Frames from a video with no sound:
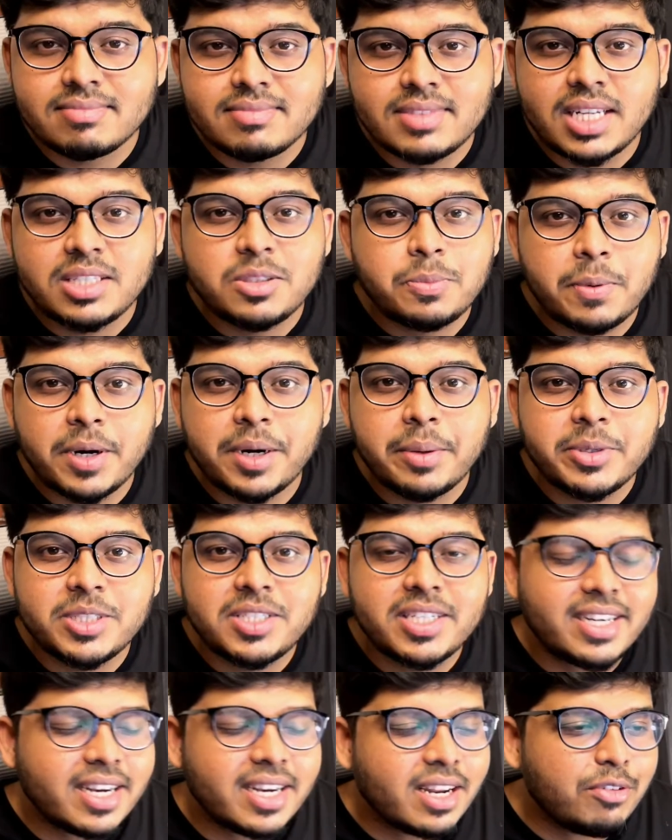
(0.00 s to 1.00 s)
That's pretty much
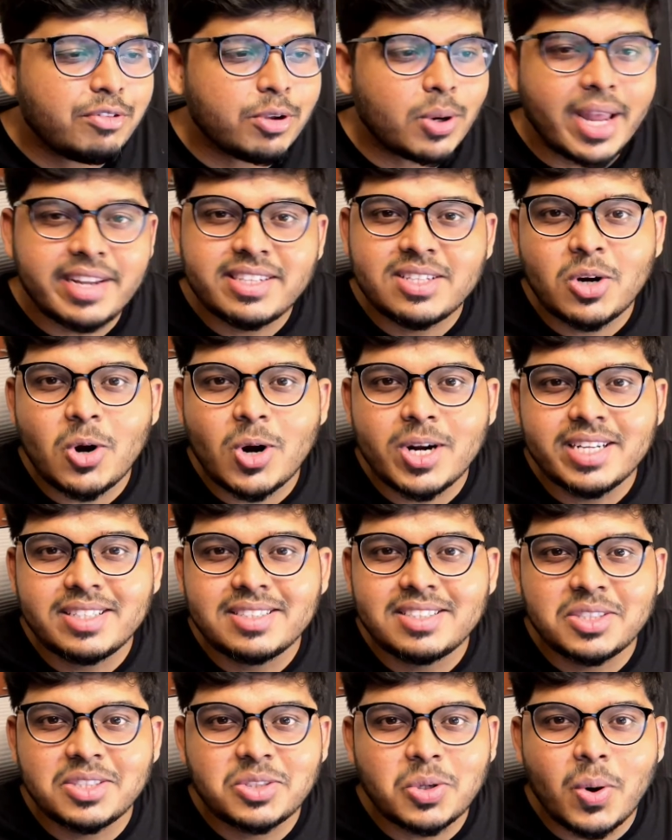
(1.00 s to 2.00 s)
it. If you like the
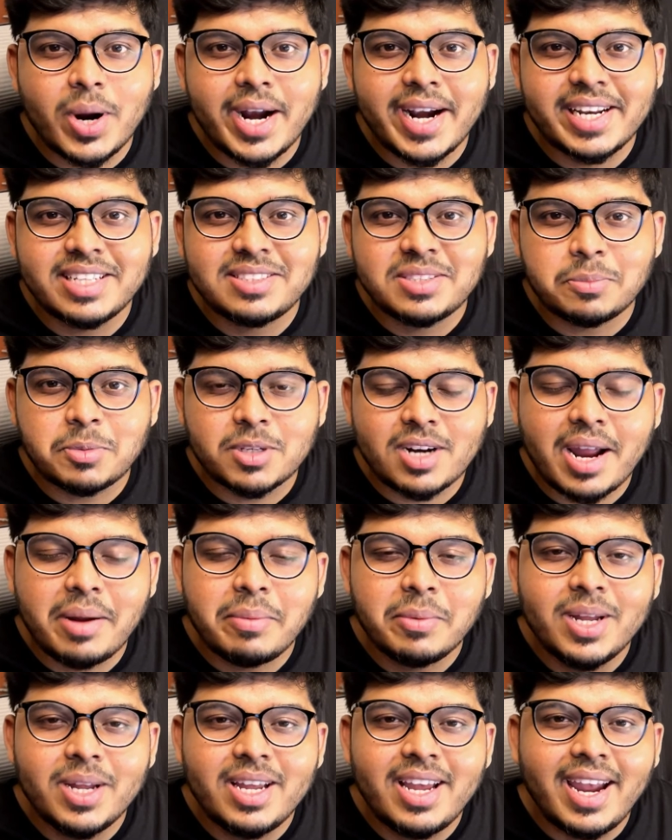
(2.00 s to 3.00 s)
content, just go ahead and
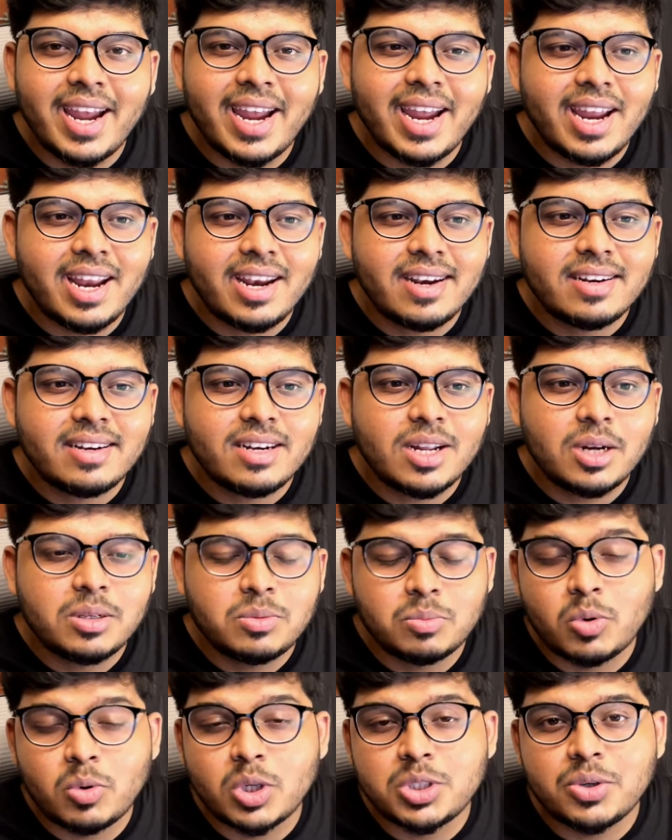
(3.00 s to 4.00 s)
subscribe, and
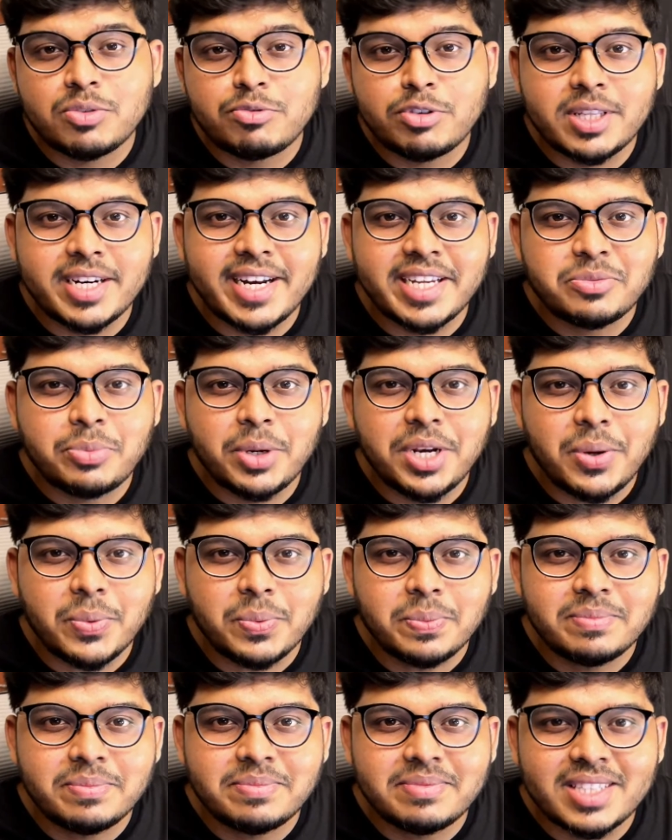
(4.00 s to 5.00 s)
watch out for the next video.
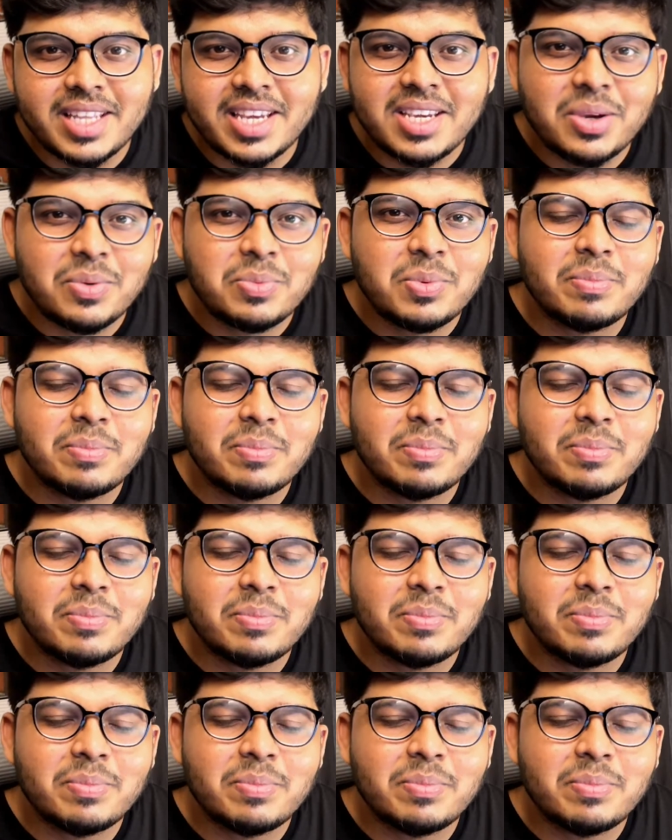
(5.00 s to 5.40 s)
Thank you.